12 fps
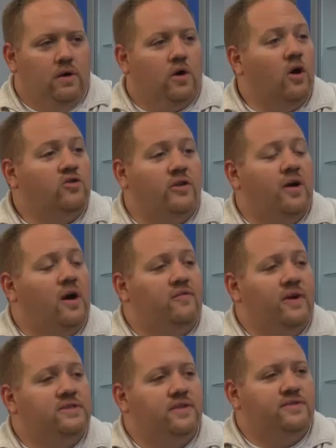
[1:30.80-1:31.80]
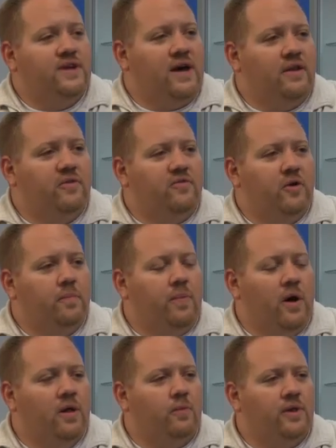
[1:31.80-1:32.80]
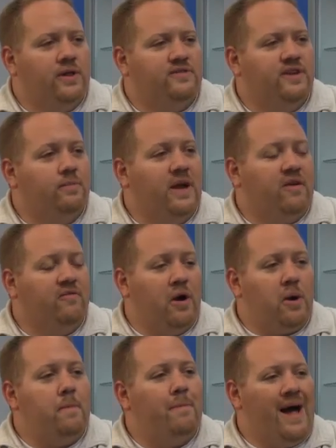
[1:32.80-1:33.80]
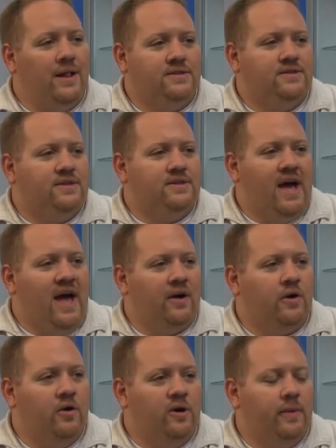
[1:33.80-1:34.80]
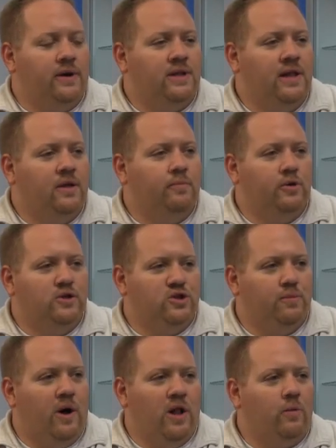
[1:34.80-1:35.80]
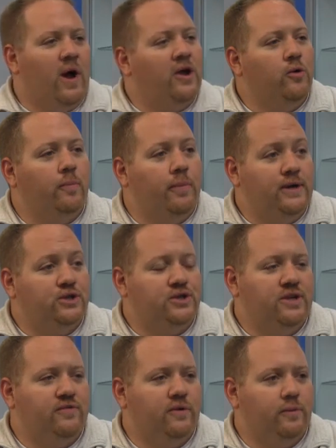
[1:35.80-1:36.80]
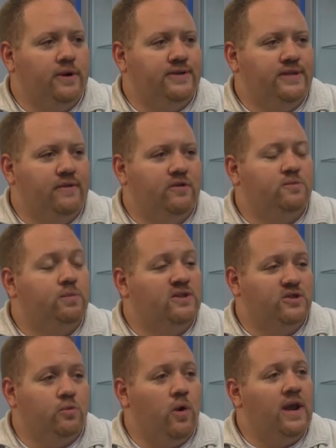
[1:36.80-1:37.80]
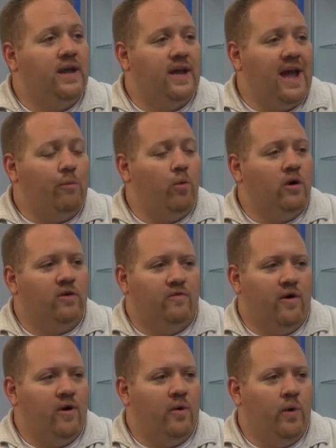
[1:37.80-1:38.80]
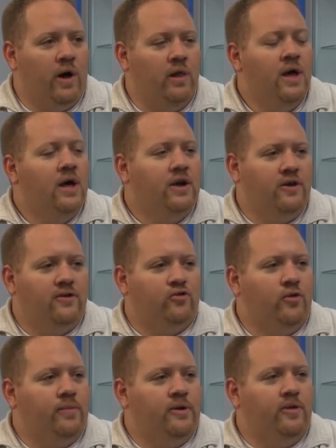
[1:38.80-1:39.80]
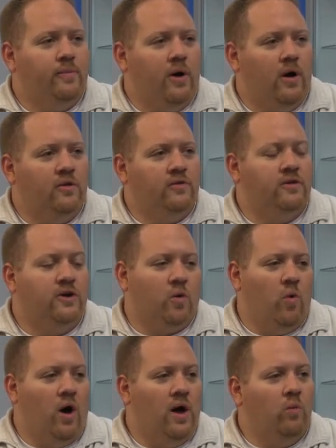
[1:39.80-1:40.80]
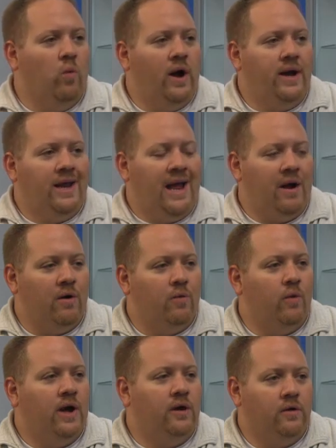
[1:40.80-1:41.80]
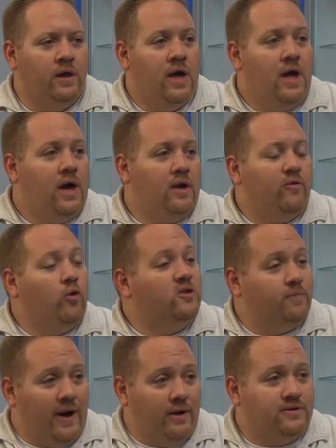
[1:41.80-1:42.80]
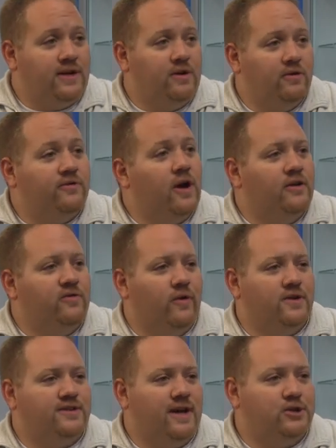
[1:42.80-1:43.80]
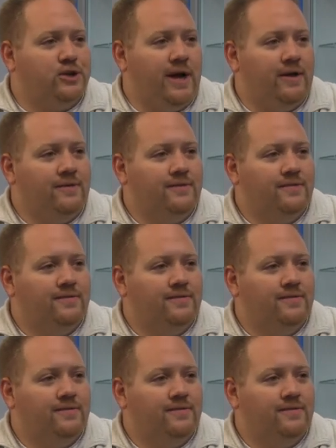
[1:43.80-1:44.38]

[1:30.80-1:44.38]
Coach, on the offensive side of the football, it really seemed like a very balanced attack. Cody McClellan pushed the ball around to a bunch of different receivers, plus the running game worked very well. You distributed the ball to Daquan White, Harry Randall, and of course Miles Sanders got his first touchdown.